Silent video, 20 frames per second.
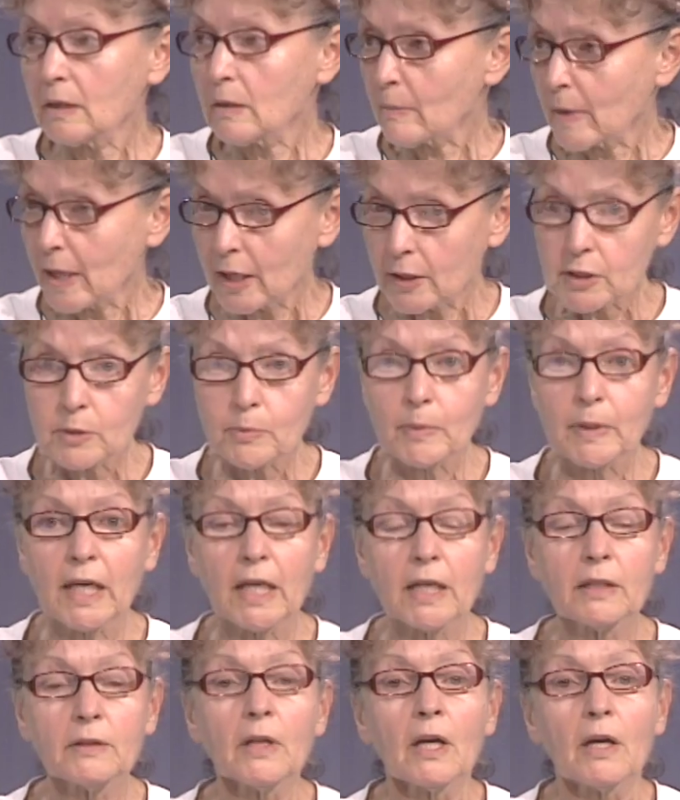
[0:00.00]
mayor's
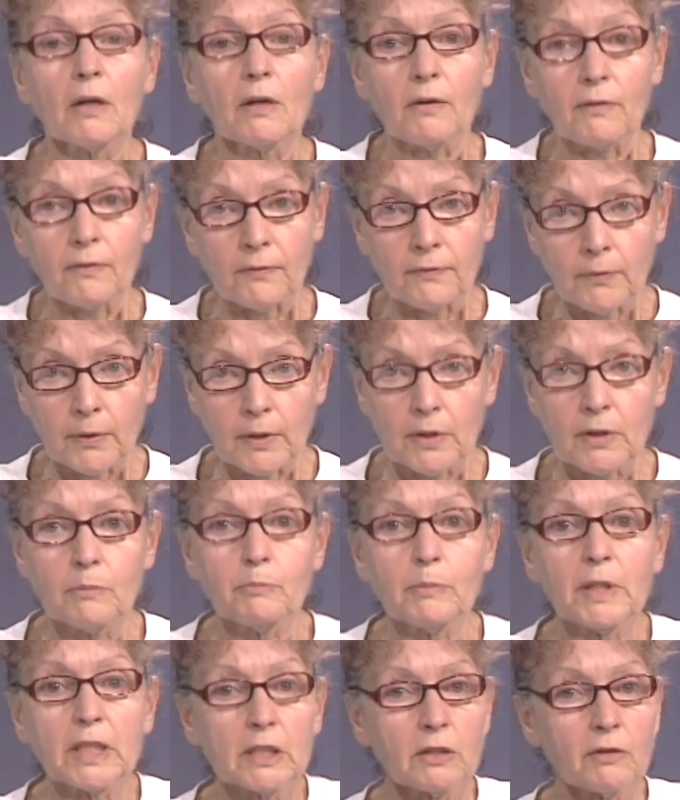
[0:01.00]
plan for the
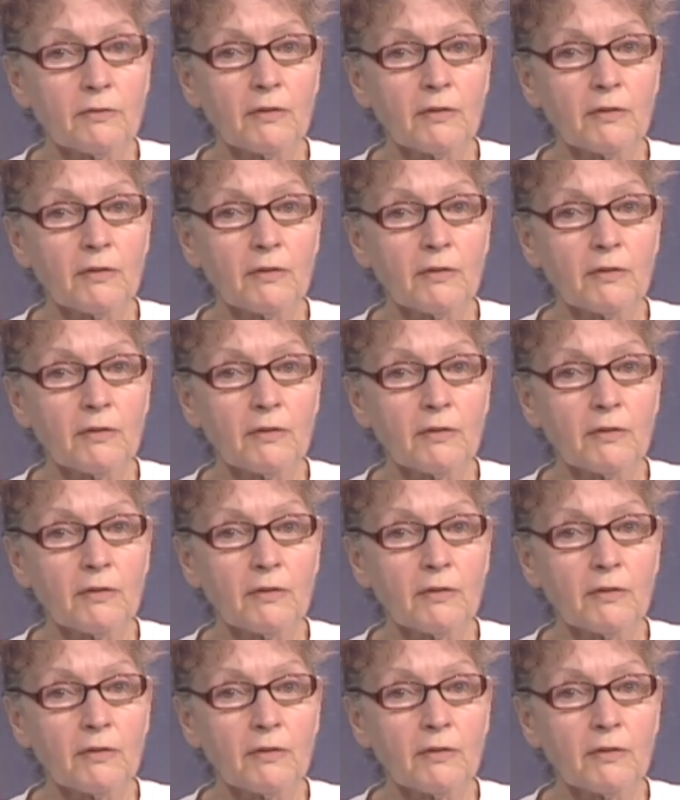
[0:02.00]
big